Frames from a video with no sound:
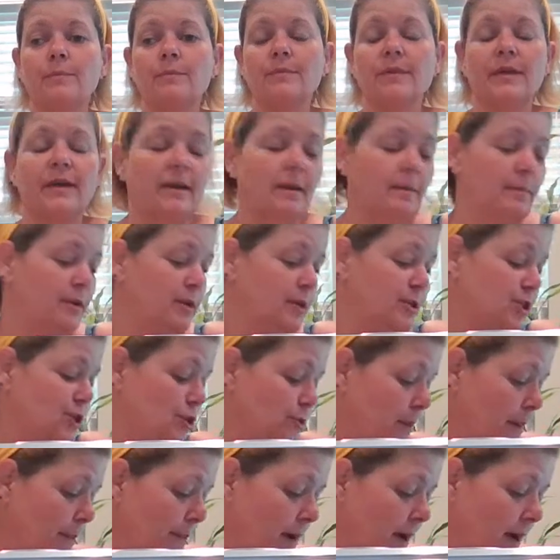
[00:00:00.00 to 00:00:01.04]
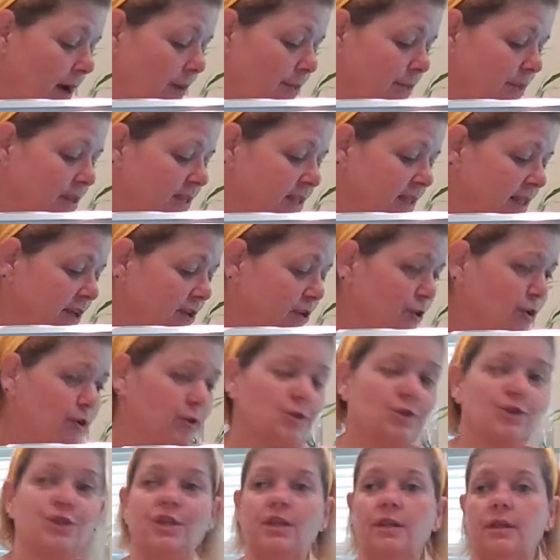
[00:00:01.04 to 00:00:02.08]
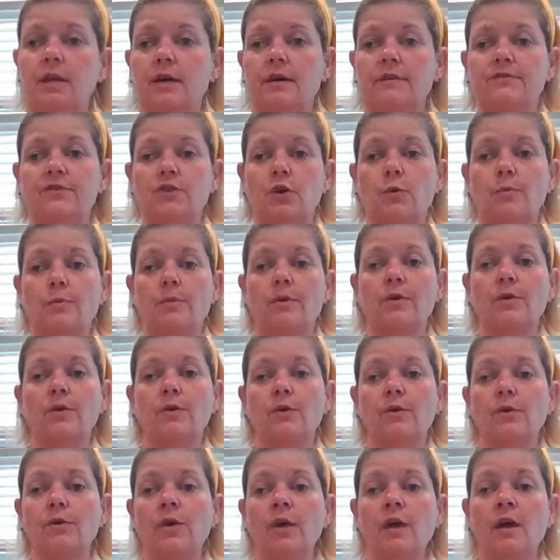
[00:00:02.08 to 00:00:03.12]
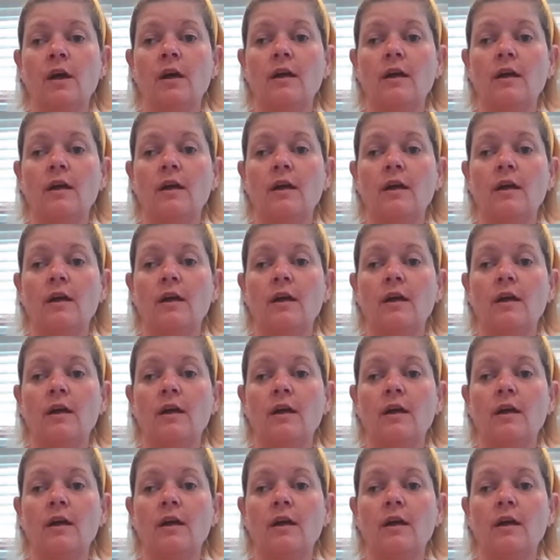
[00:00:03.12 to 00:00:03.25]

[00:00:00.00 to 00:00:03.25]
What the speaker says: like I'm going to show my mom this egg cooker. She loves oatmeal.